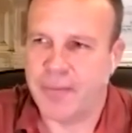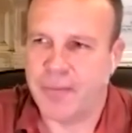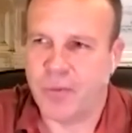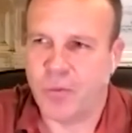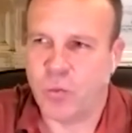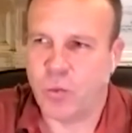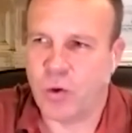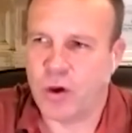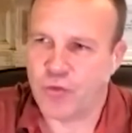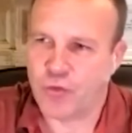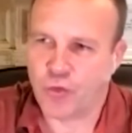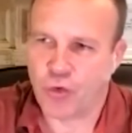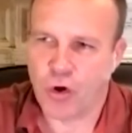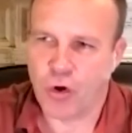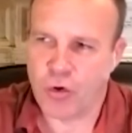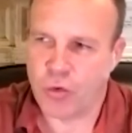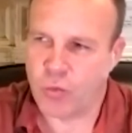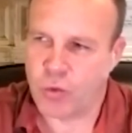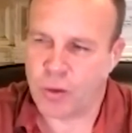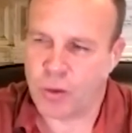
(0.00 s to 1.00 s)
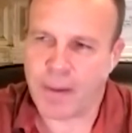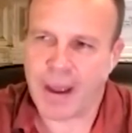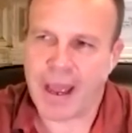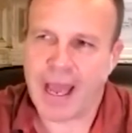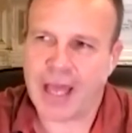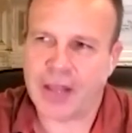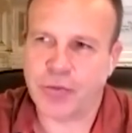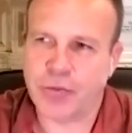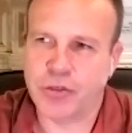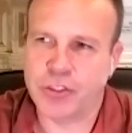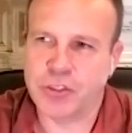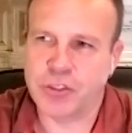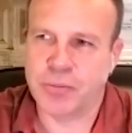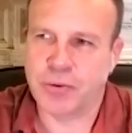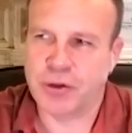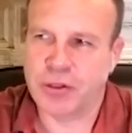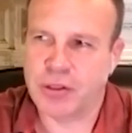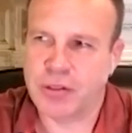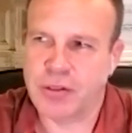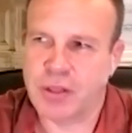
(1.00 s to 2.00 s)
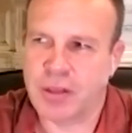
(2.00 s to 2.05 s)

what road, what path would you put